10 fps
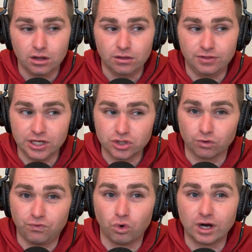these are
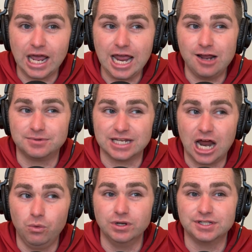4 games that
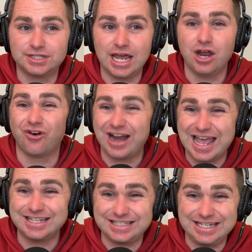I wouldn't say are
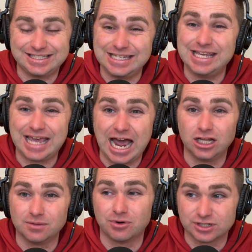SEC
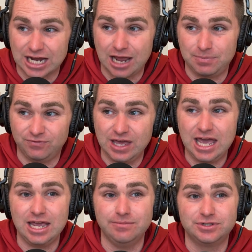caliber type of
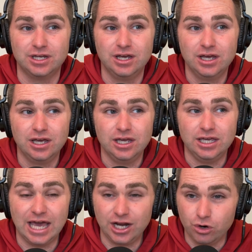games.
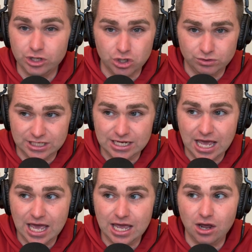You got to go to
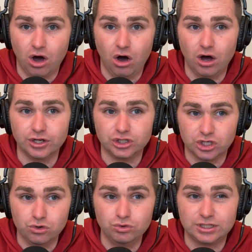UTA on
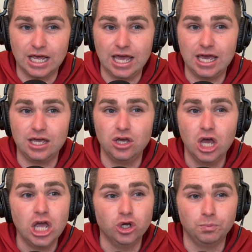Tuesday.
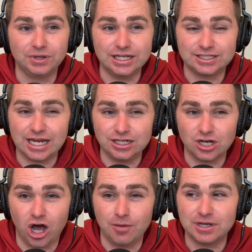You'll play St.
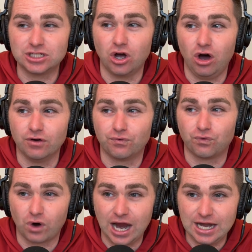Thomas on
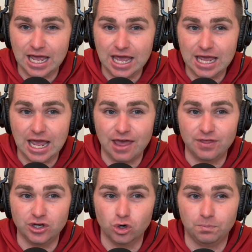Friday, and
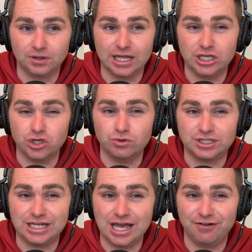then you'll play
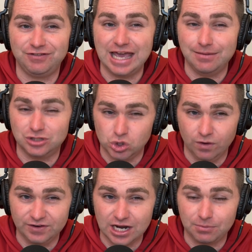UCF game 2
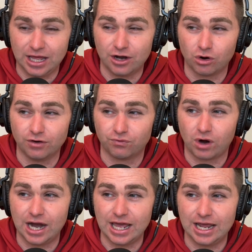of a doubleheader on
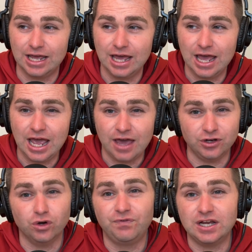Friday, and
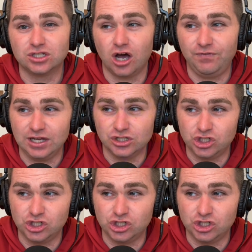then you'll face off against